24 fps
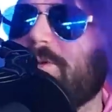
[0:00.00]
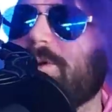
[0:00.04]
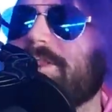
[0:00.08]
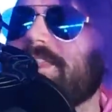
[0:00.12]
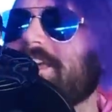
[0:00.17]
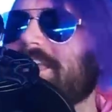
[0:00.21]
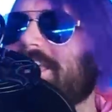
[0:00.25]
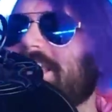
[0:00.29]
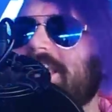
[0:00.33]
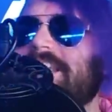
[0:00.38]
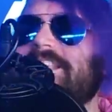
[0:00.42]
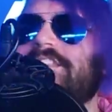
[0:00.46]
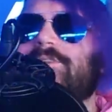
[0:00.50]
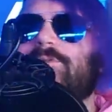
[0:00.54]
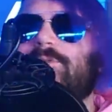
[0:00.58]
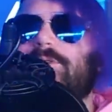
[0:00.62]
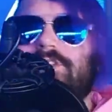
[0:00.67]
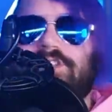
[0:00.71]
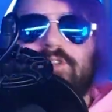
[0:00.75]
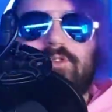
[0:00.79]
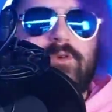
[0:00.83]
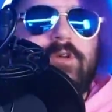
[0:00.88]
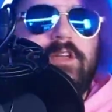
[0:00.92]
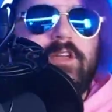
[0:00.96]
know what the kids were
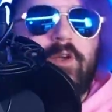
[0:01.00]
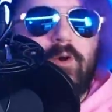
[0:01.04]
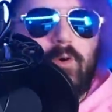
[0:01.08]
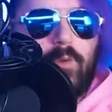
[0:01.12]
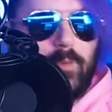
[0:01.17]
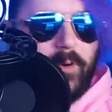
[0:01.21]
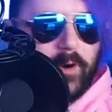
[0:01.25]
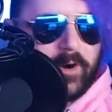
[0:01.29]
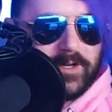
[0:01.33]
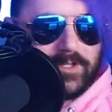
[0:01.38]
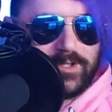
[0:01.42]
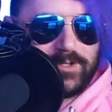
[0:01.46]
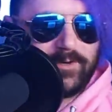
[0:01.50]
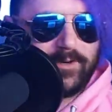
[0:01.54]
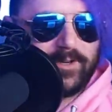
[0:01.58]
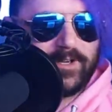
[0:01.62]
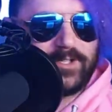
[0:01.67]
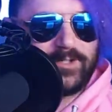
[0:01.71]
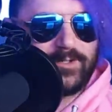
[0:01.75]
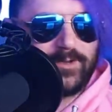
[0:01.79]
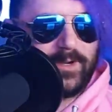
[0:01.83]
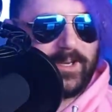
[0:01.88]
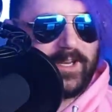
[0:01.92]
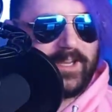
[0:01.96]
doing who weren't
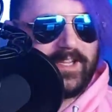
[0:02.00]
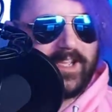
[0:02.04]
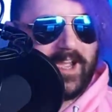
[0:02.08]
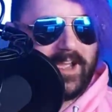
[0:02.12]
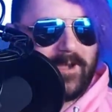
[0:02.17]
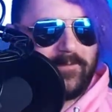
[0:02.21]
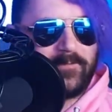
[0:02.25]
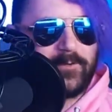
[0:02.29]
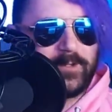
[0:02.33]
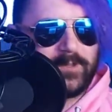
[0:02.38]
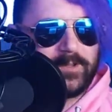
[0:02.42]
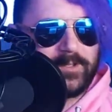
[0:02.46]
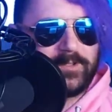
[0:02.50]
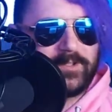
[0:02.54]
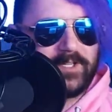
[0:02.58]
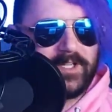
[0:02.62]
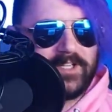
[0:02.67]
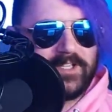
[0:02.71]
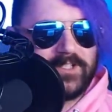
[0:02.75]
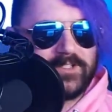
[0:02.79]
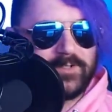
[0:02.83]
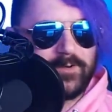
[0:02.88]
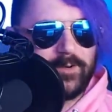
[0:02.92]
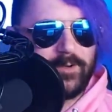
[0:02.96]
trick-or-treating after 13 years